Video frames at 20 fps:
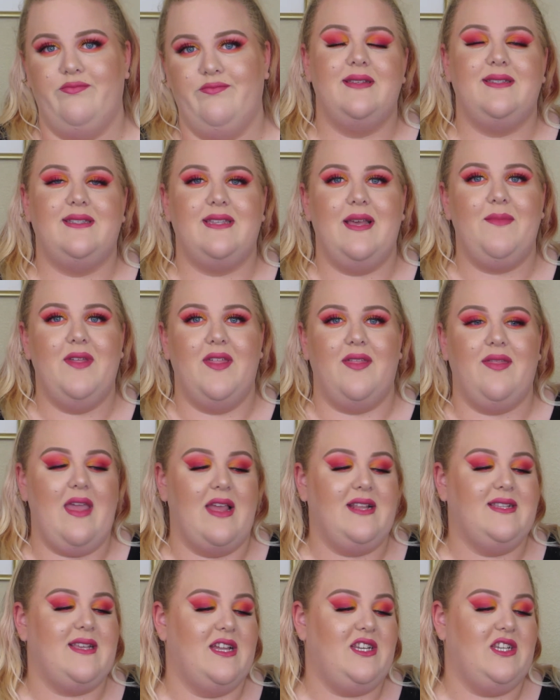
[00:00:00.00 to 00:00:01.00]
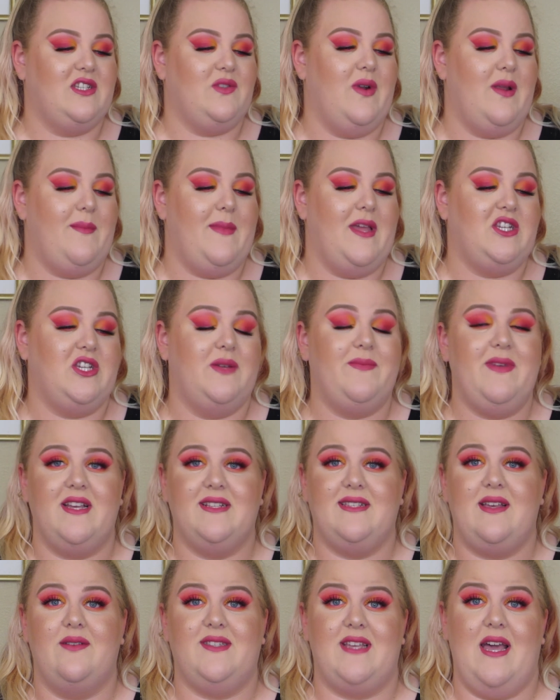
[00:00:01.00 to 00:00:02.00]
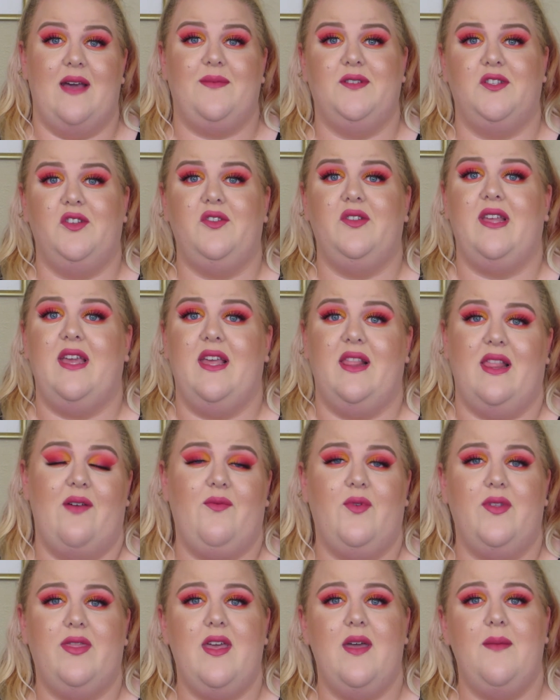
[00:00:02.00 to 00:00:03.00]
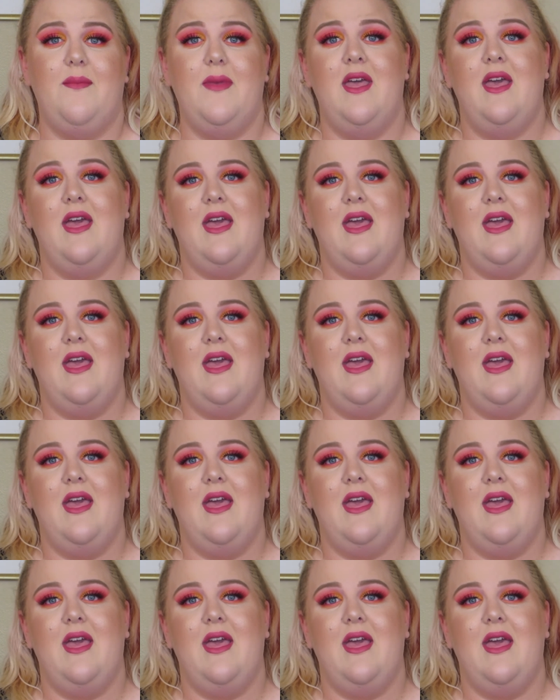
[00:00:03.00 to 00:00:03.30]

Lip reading: Some of the things I just want to mention because I was absolutely in love with them